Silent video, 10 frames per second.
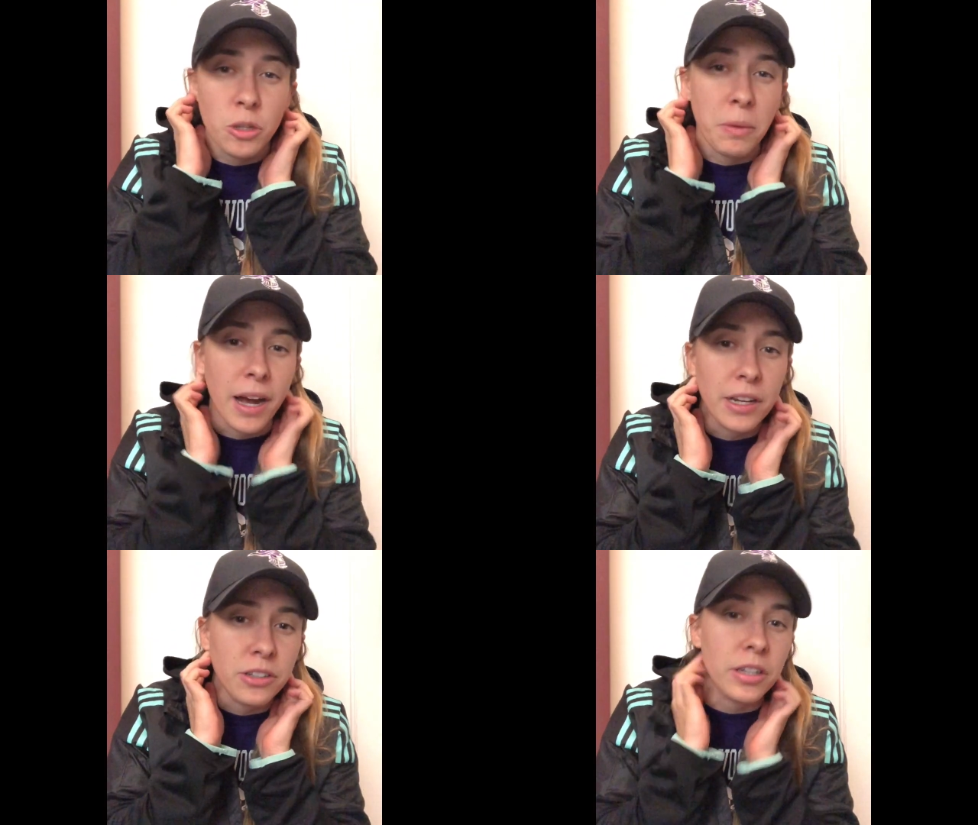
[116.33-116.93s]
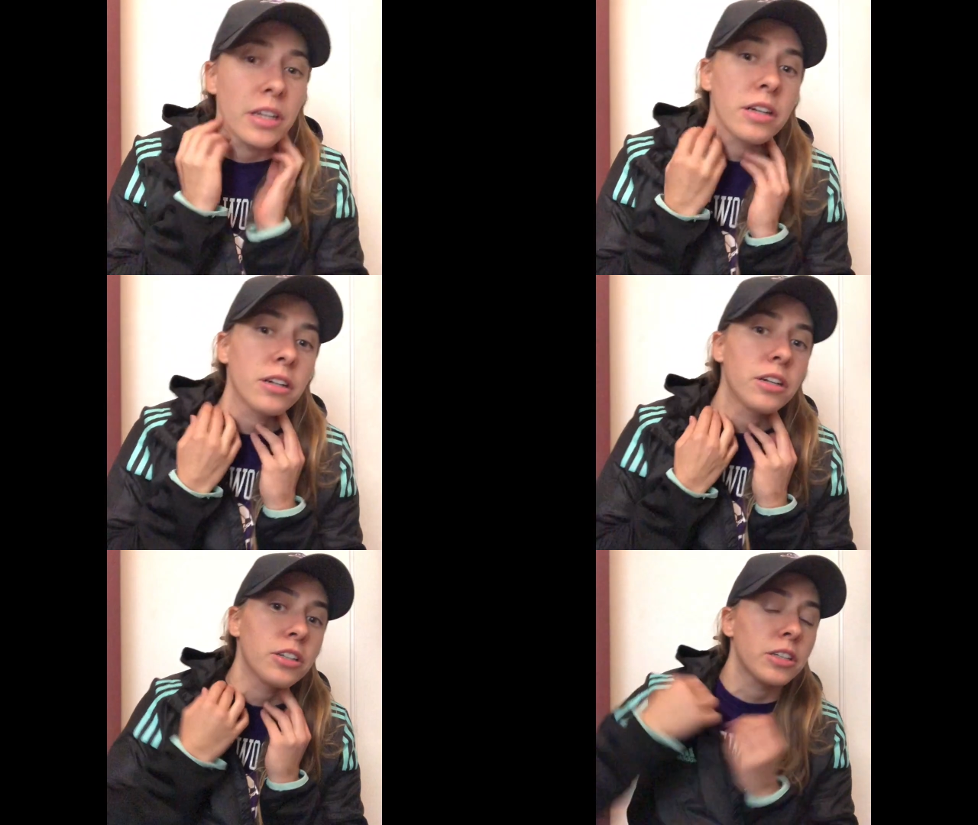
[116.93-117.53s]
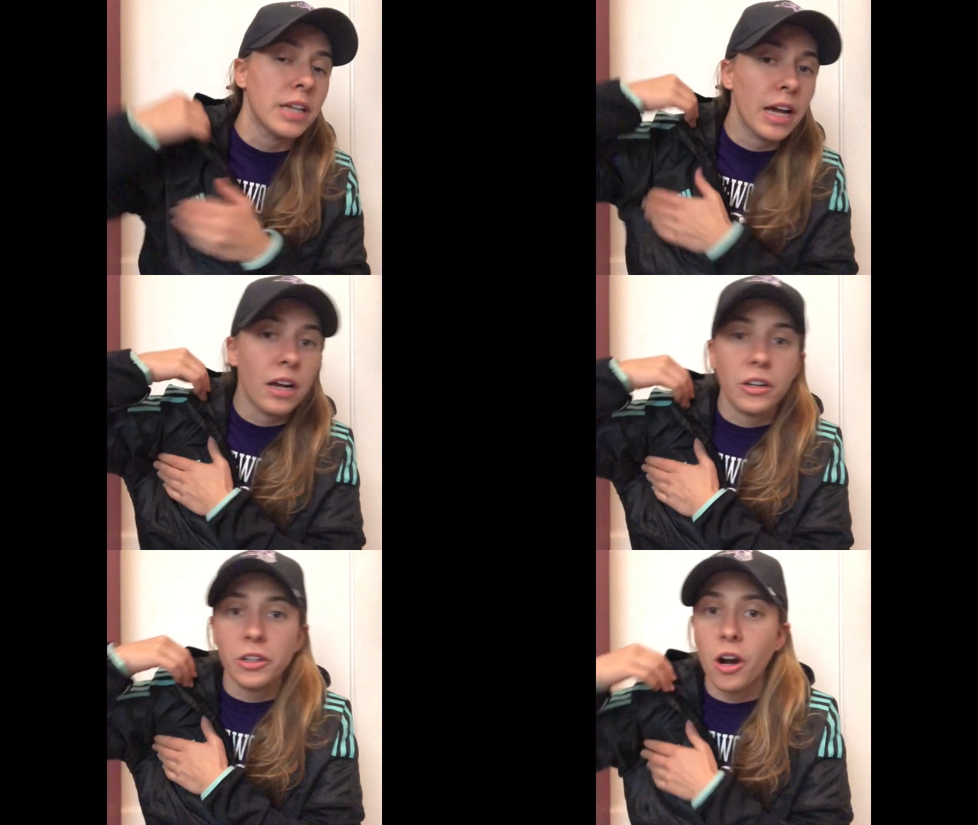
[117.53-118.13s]
So behind your ear, under your
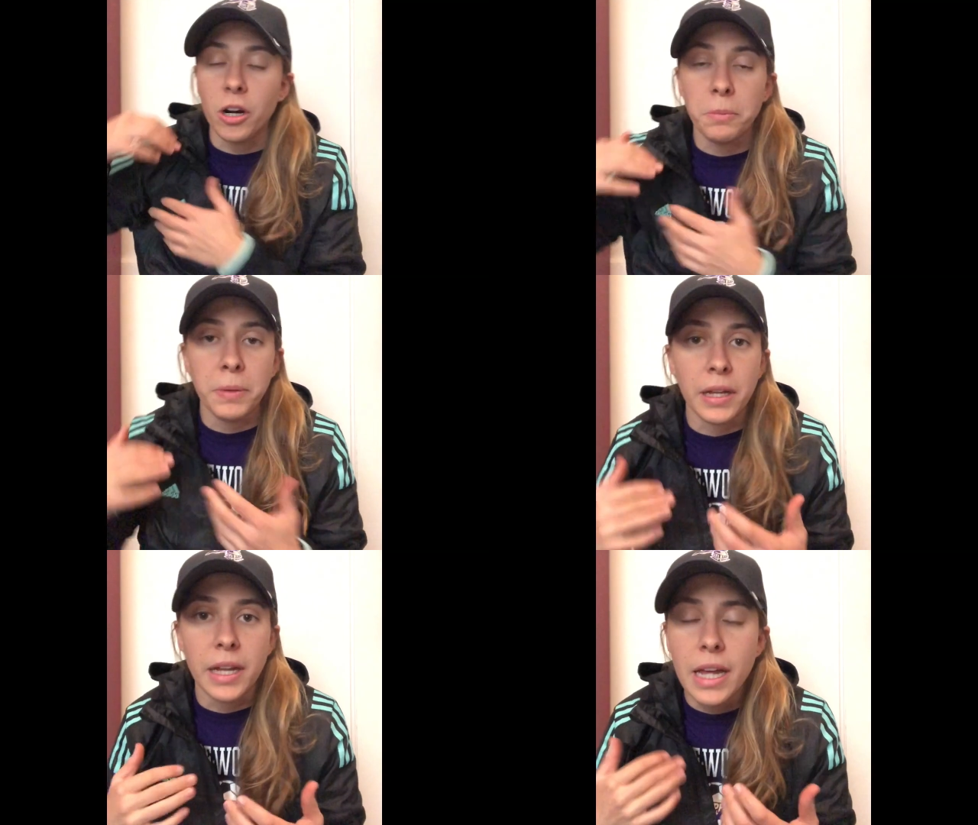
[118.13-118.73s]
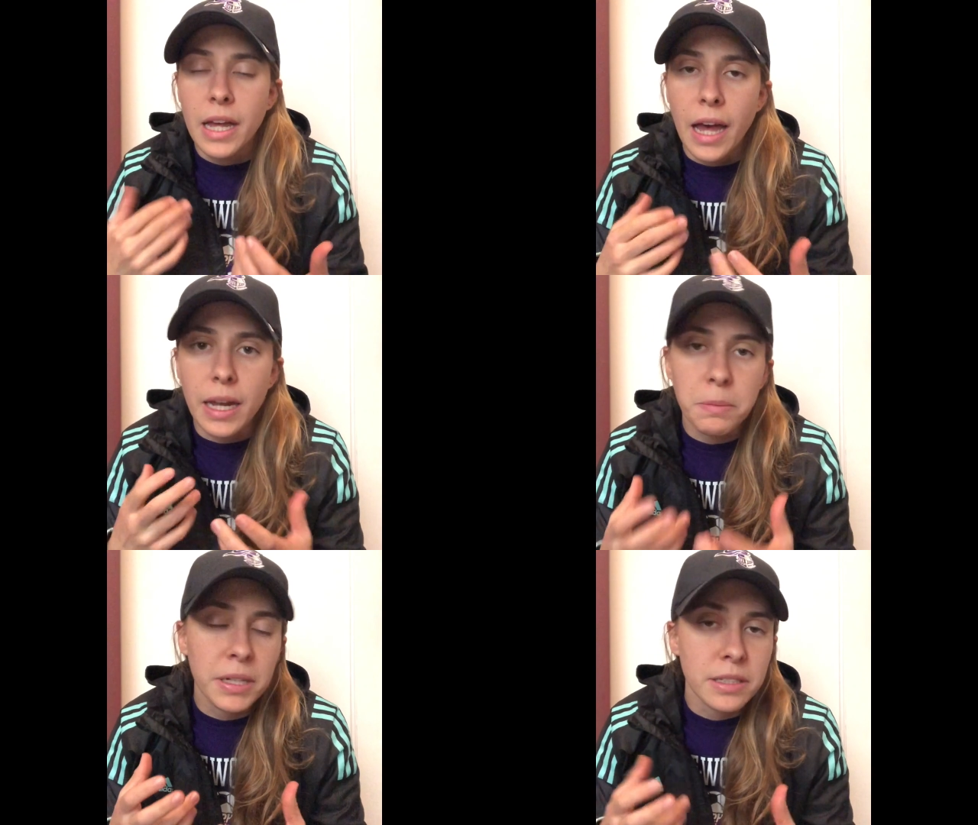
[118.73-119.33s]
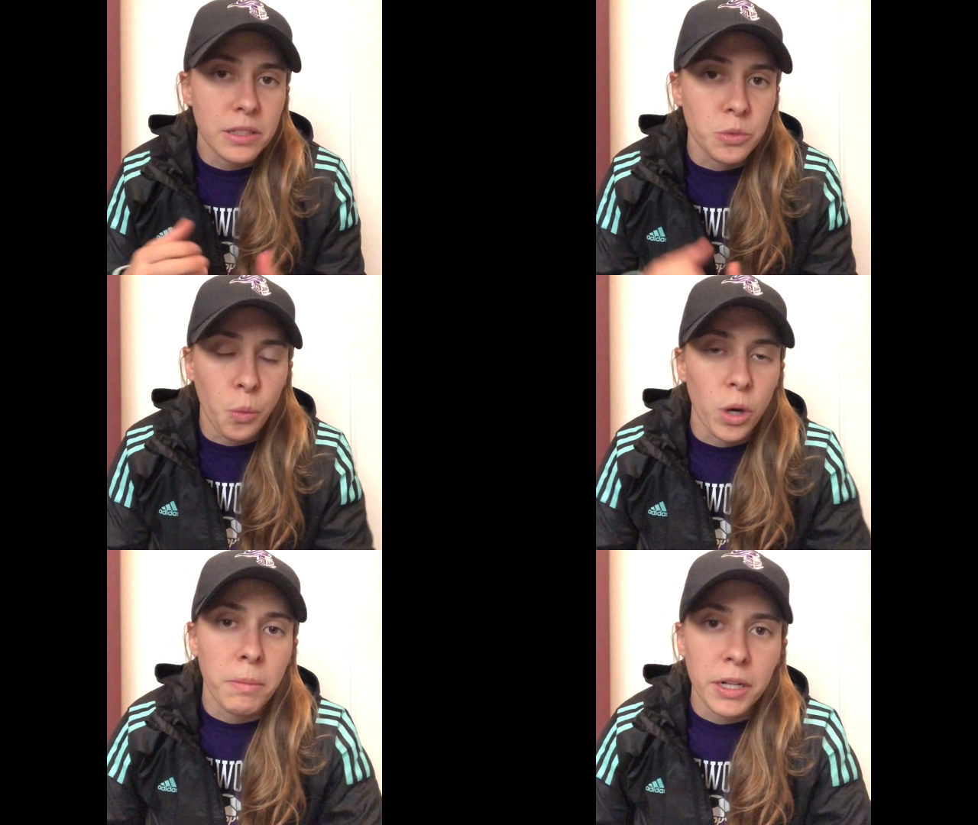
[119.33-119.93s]
neck, under your armpit, any place that's
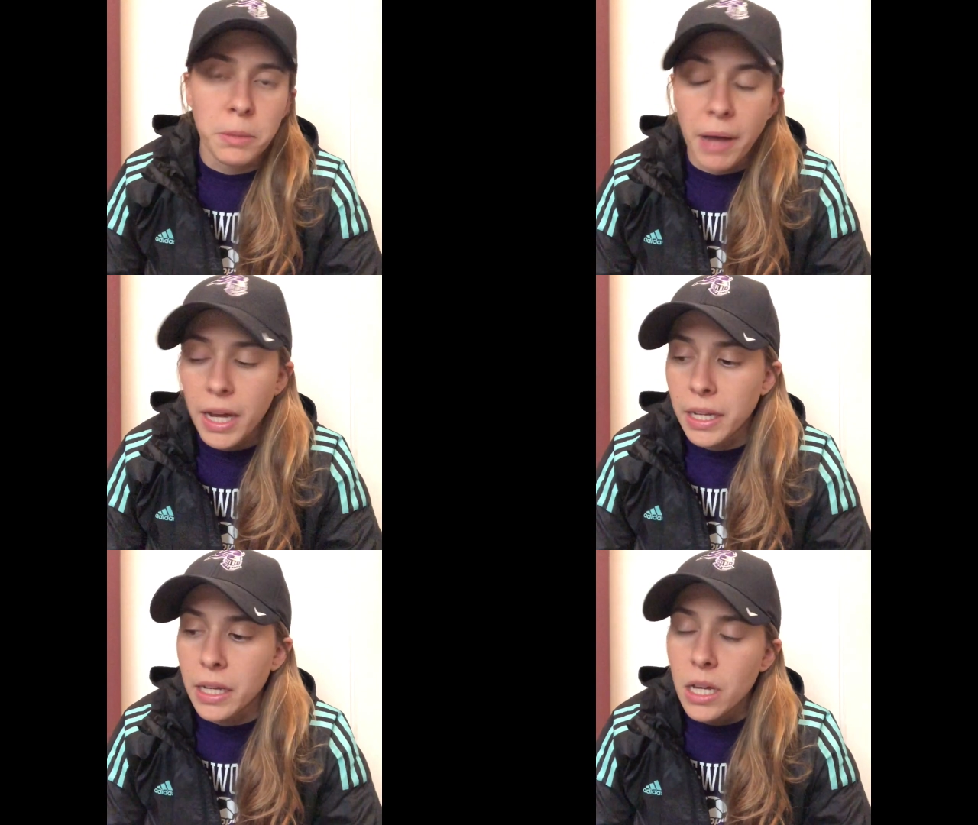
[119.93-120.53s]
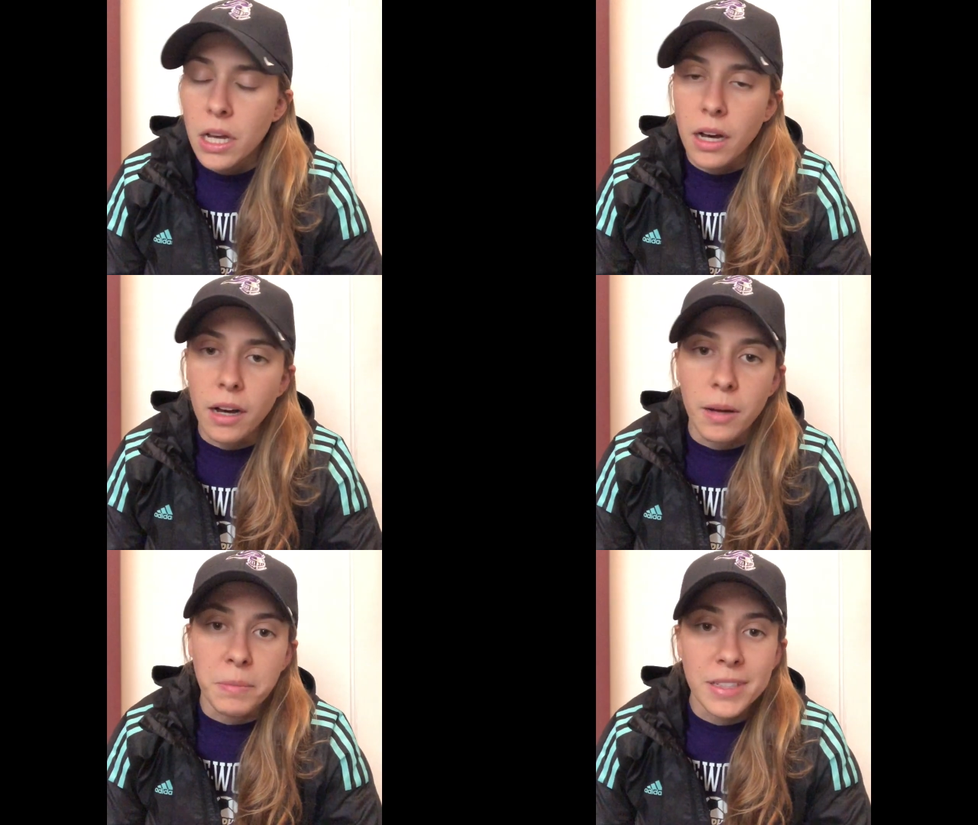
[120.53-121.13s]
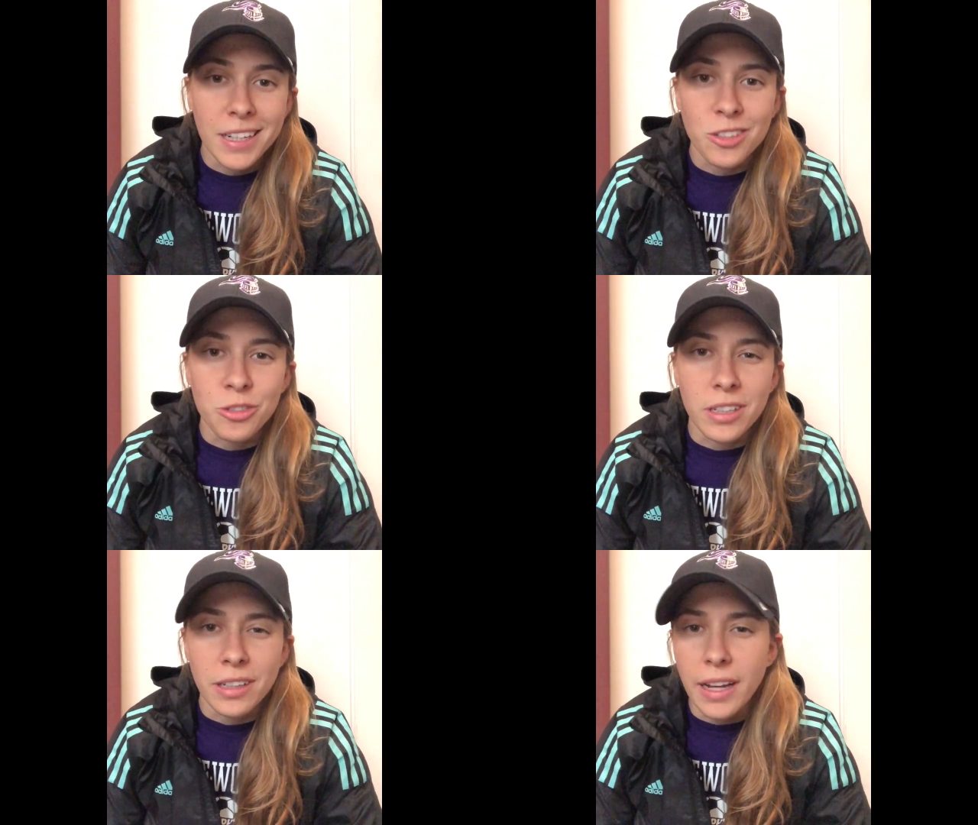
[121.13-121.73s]
warm on your body,
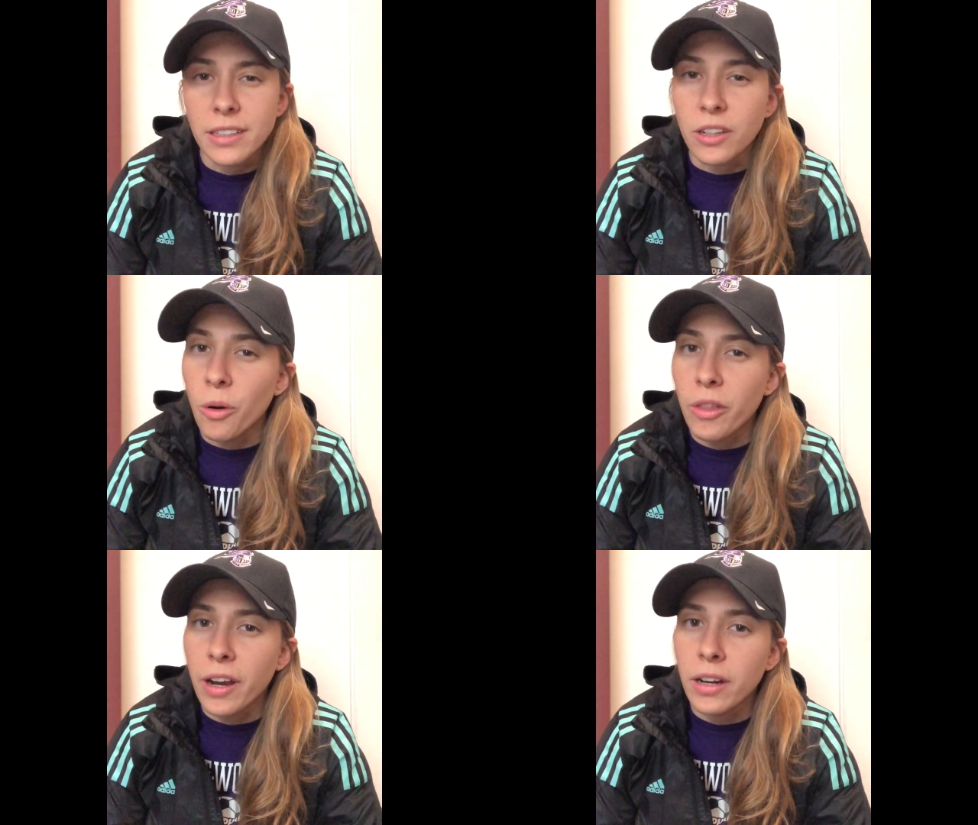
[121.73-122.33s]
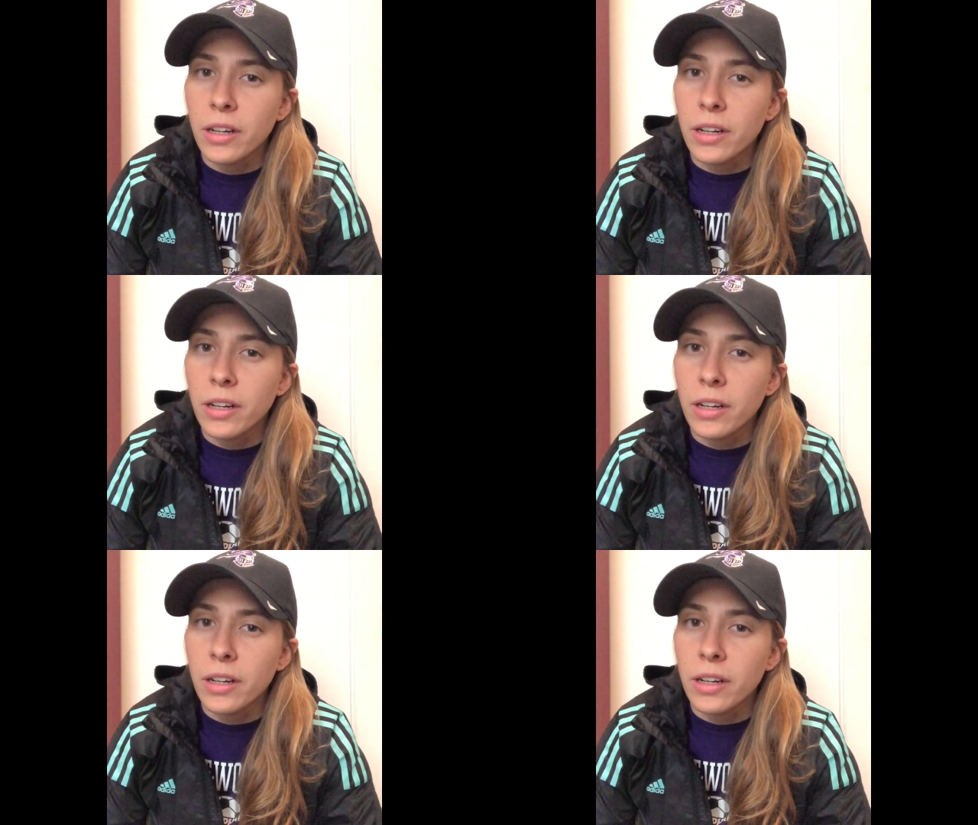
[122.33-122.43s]
ticks really like to go there.